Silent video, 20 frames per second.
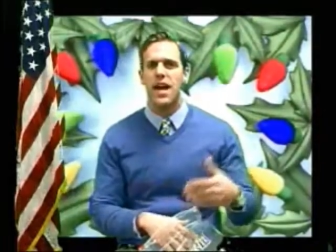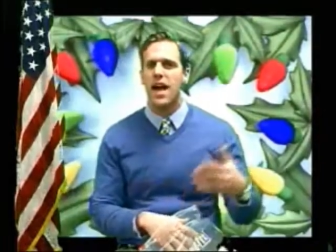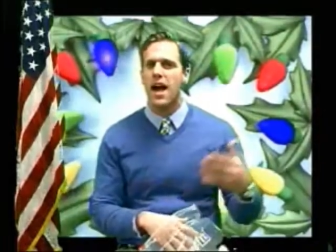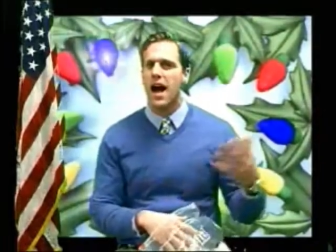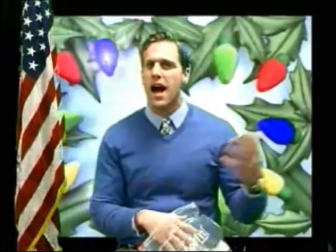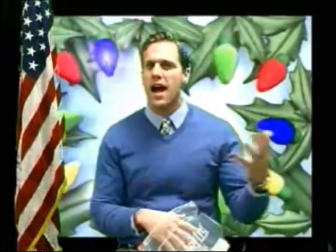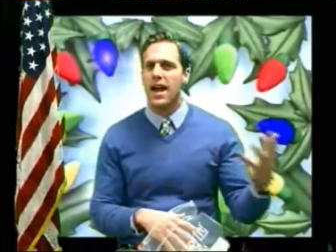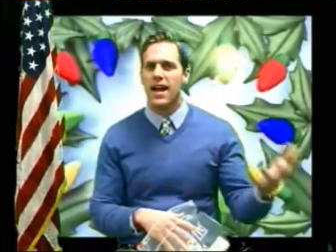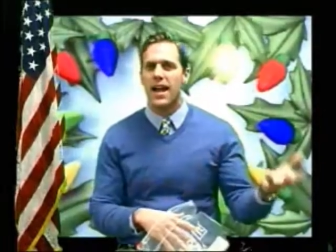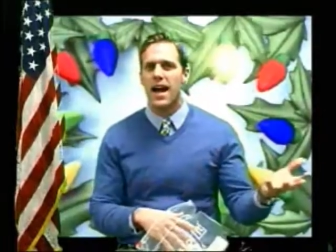
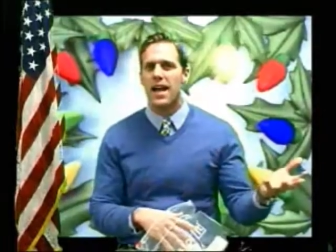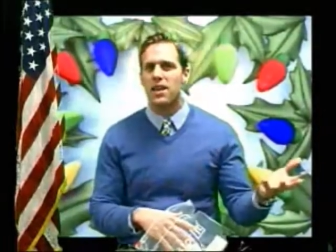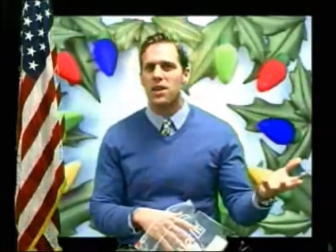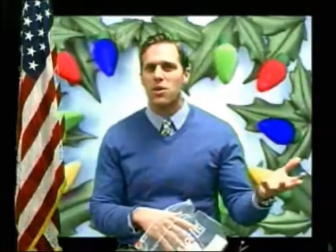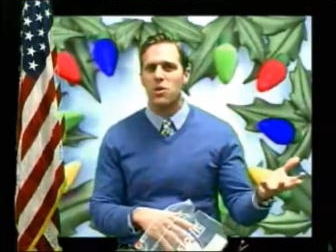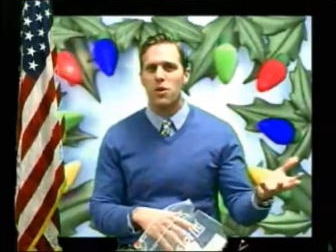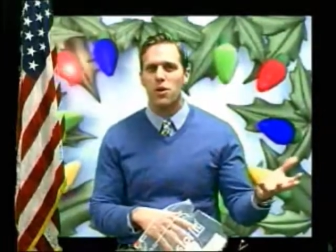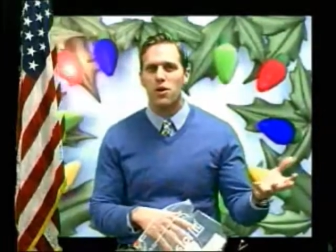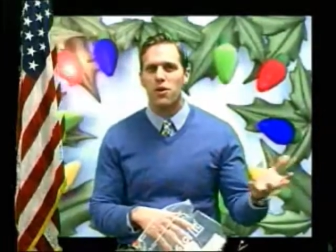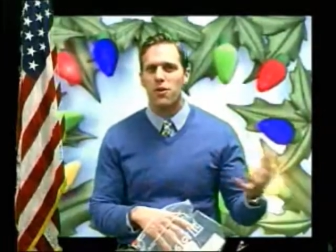I got the
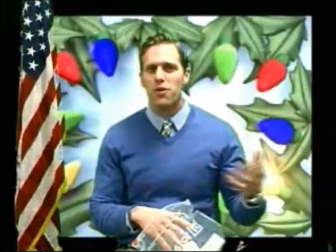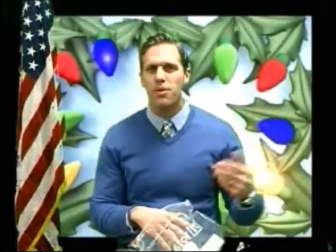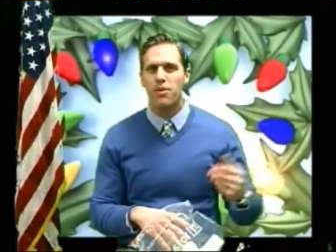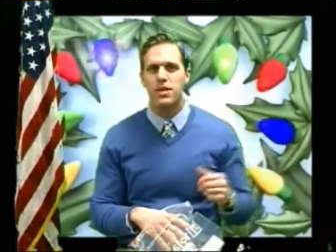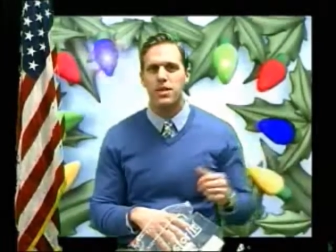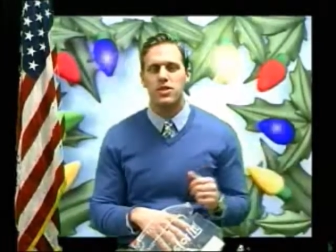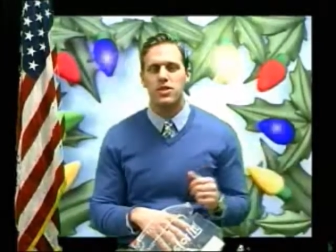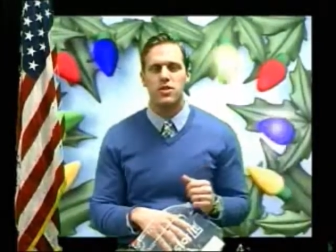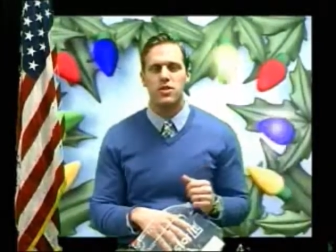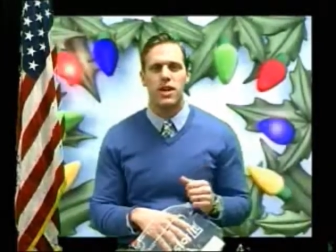word from
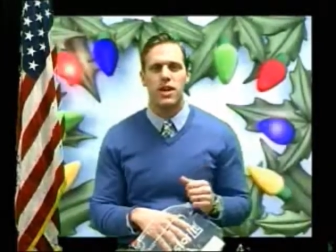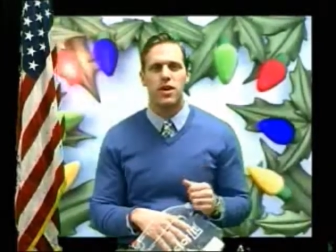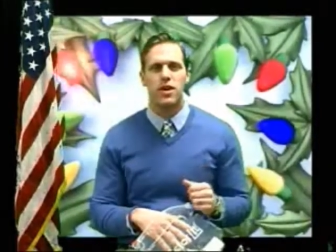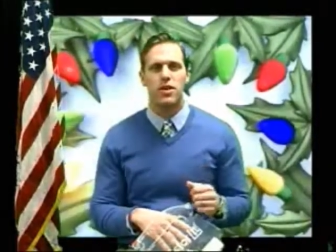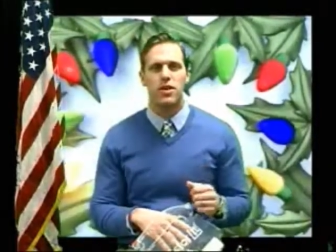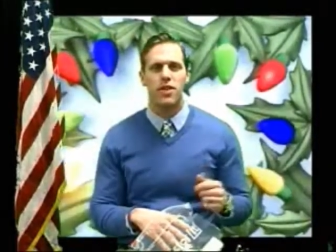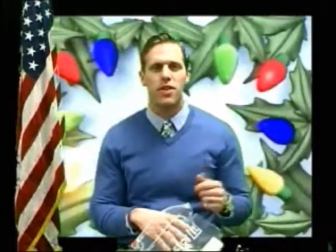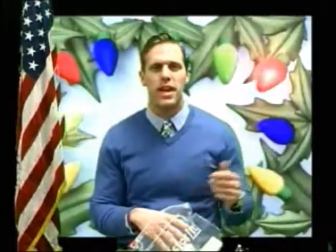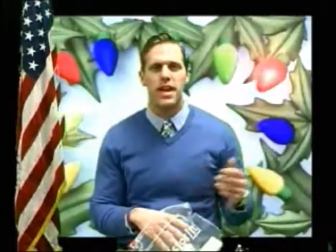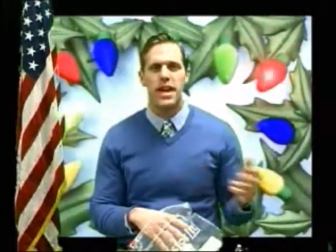Mr.
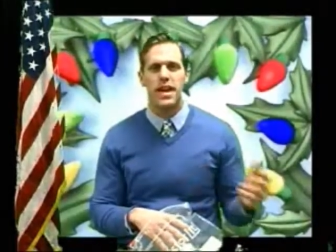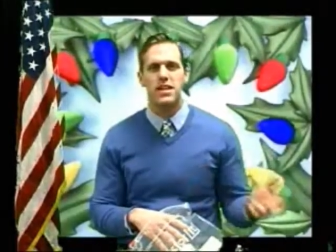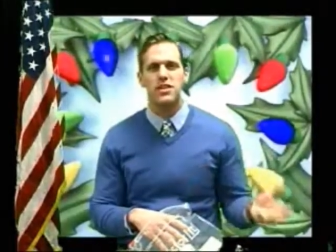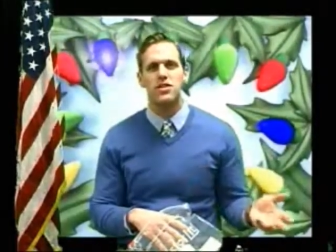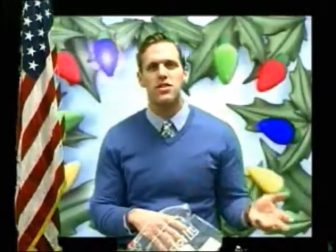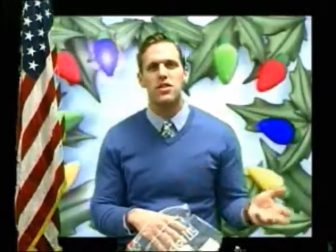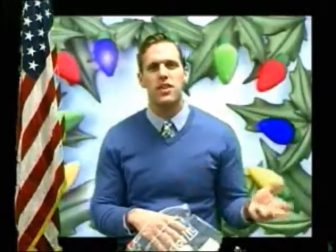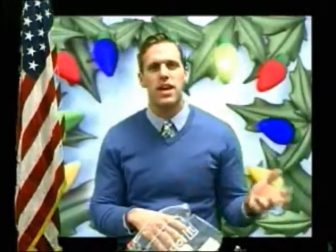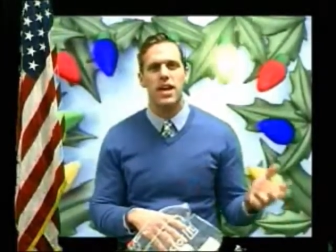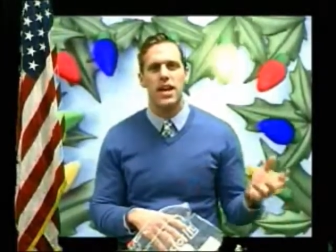Darrell that
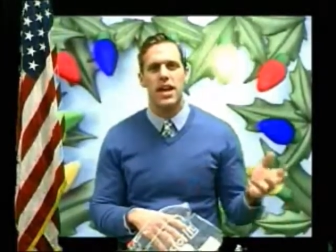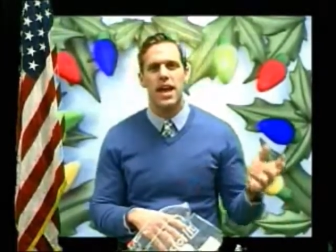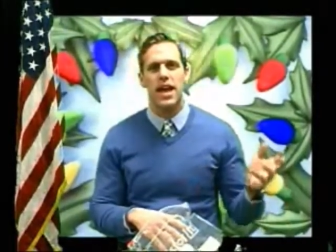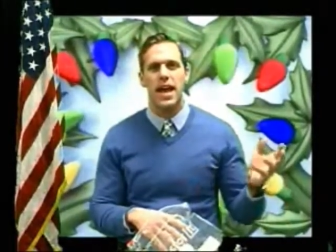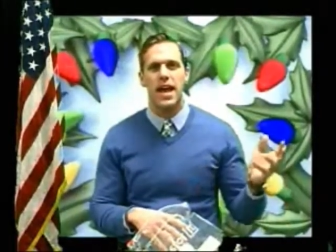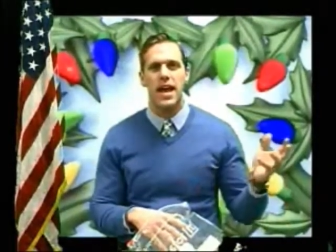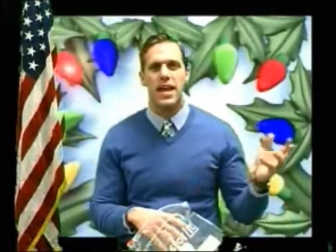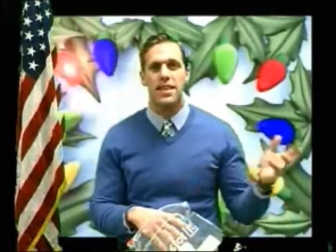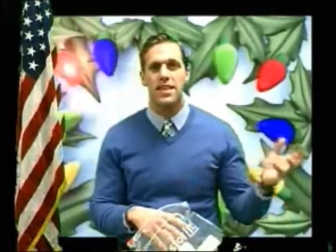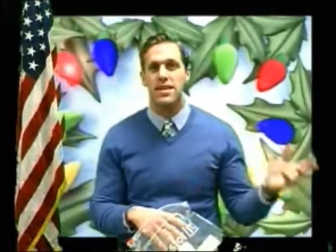yesterday
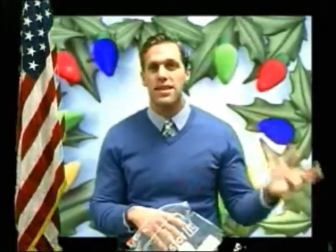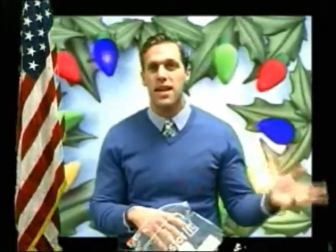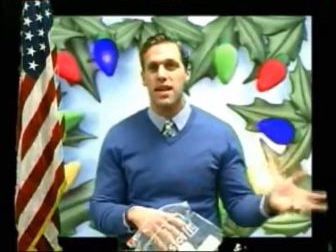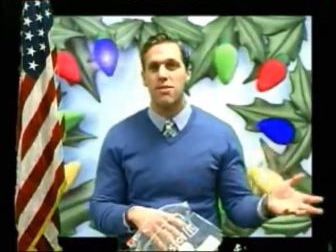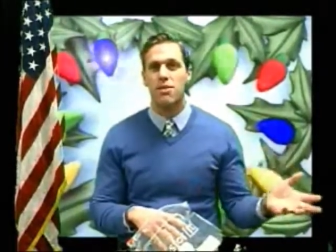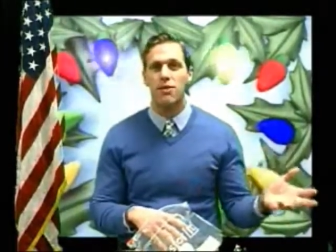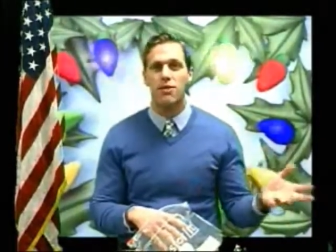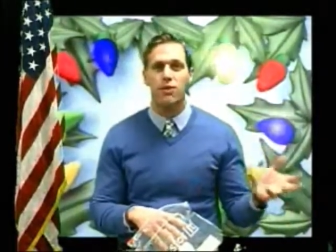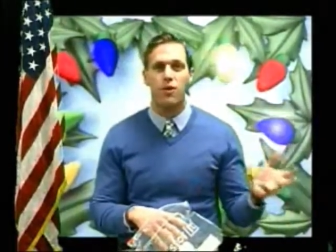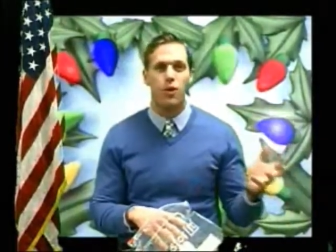and the day
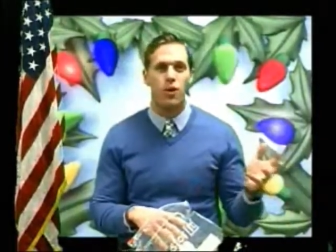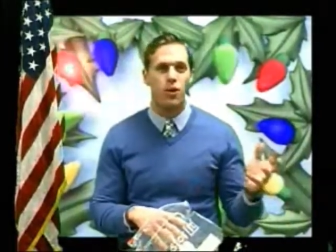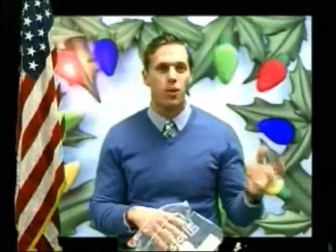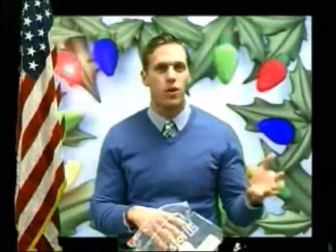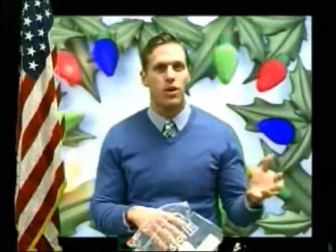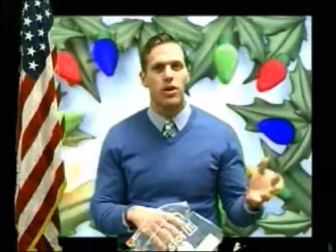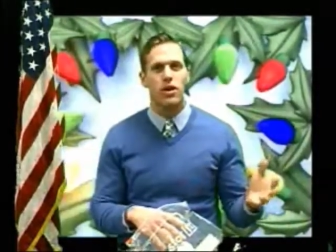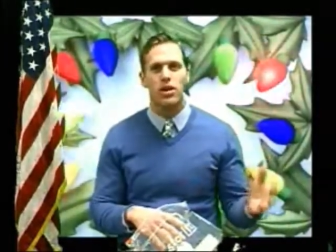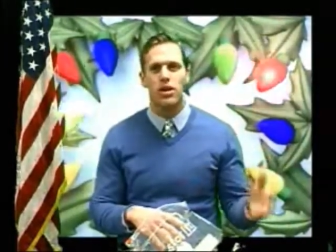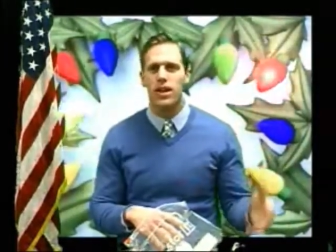before
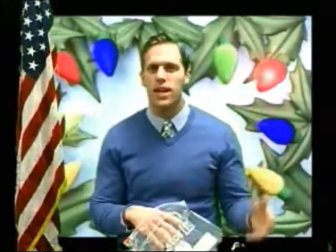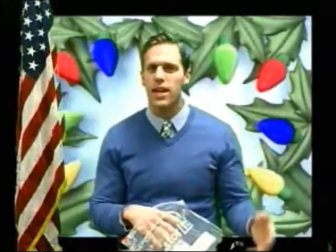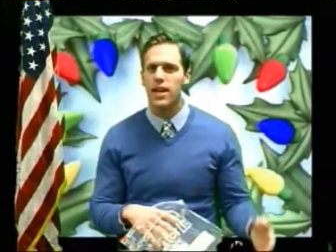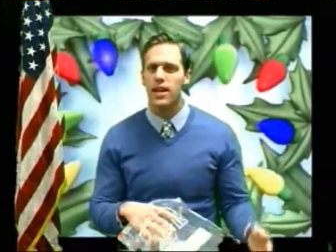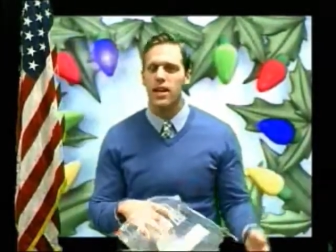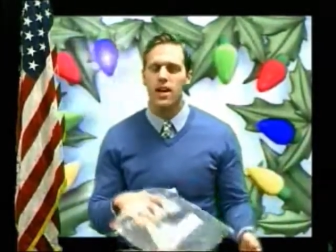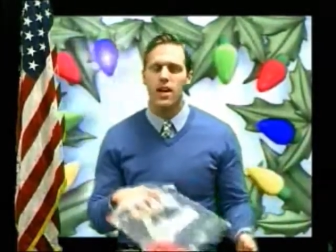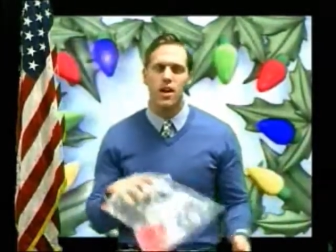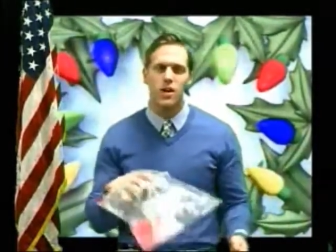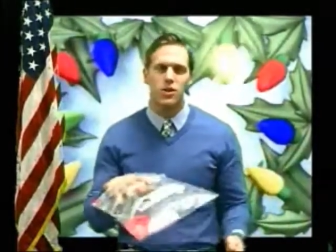were
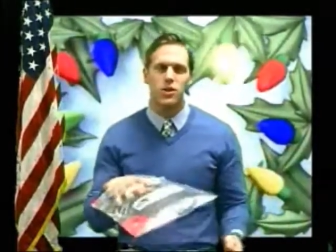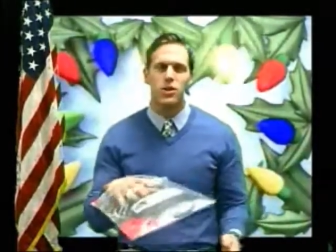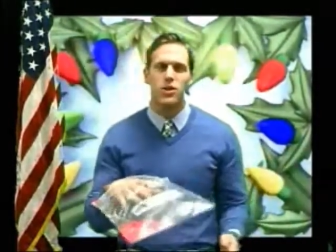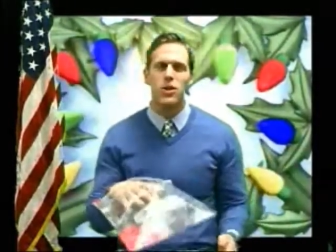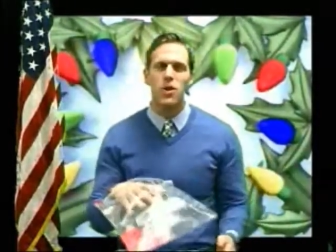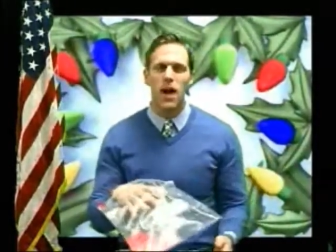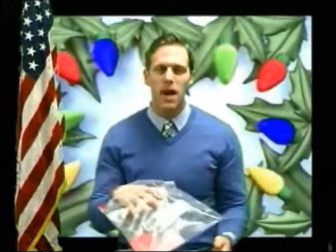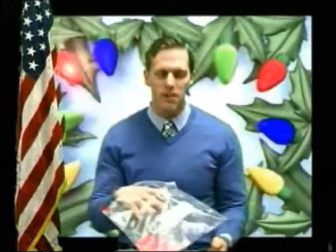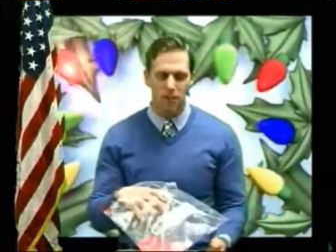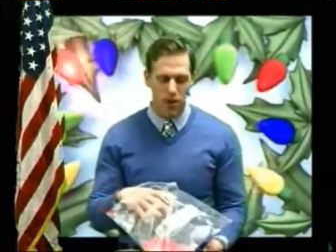clean. So you
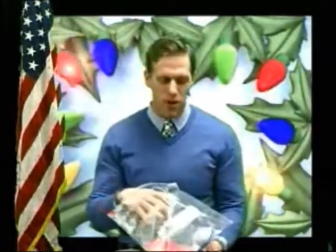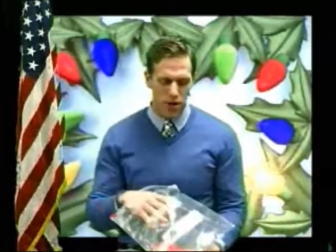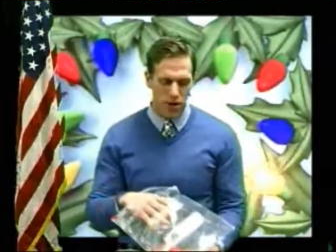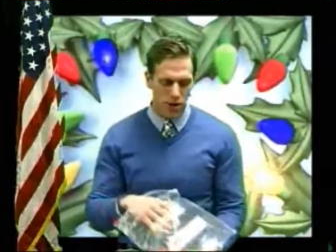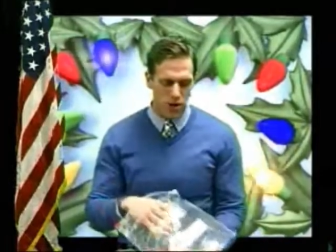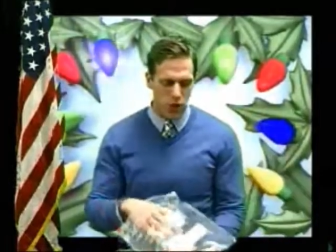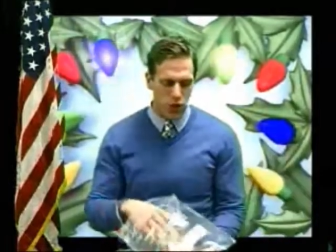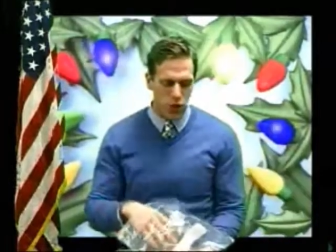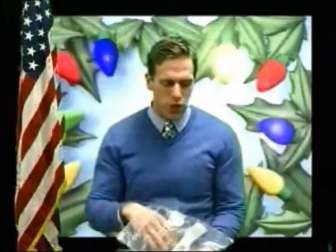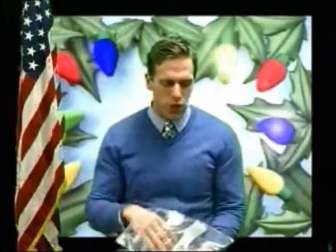have
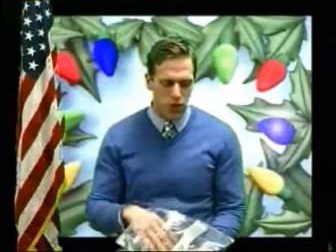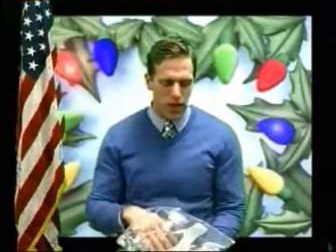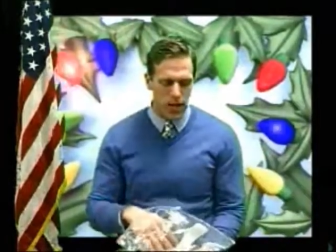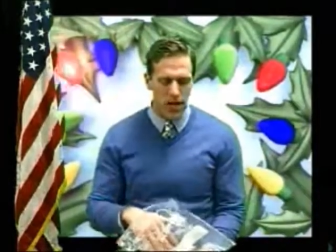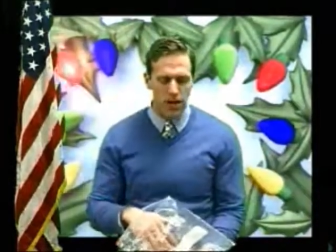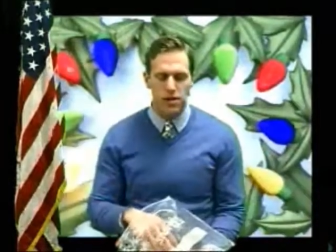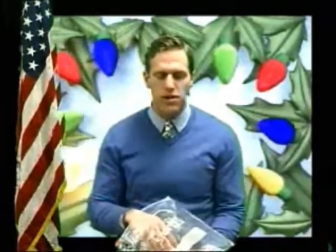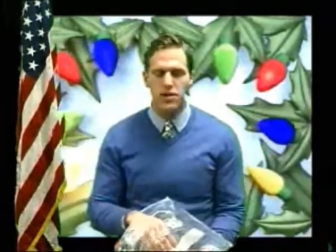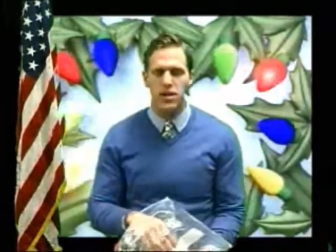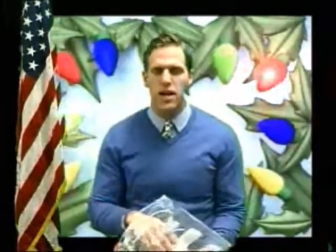earned two
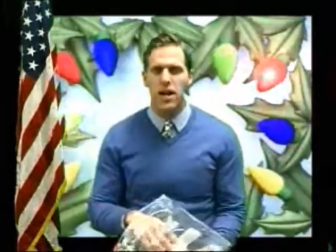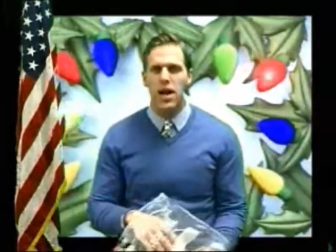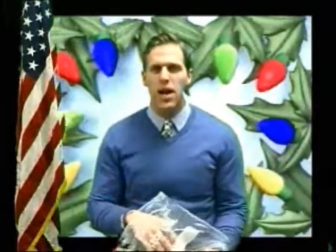letters.